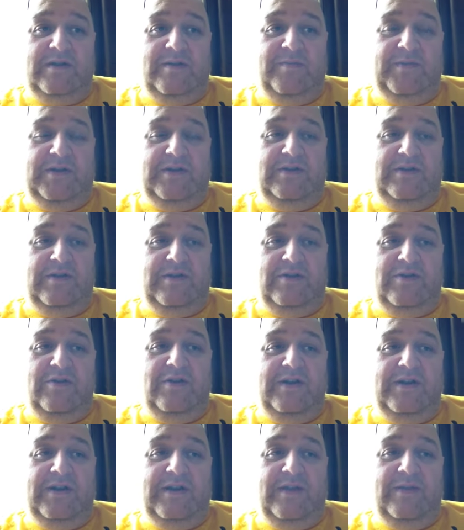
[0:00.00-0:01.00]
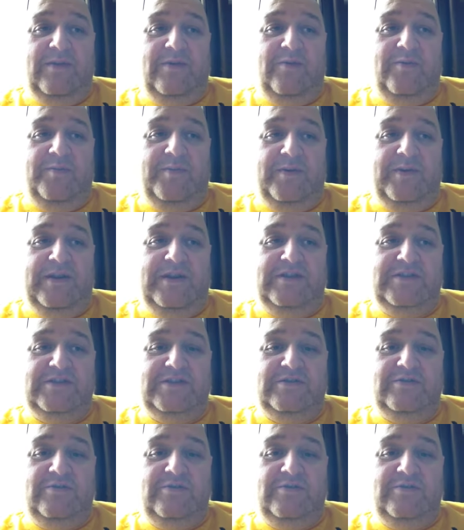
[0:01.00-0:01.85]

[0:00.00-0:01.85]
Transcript: I mean, you've got to get the operation.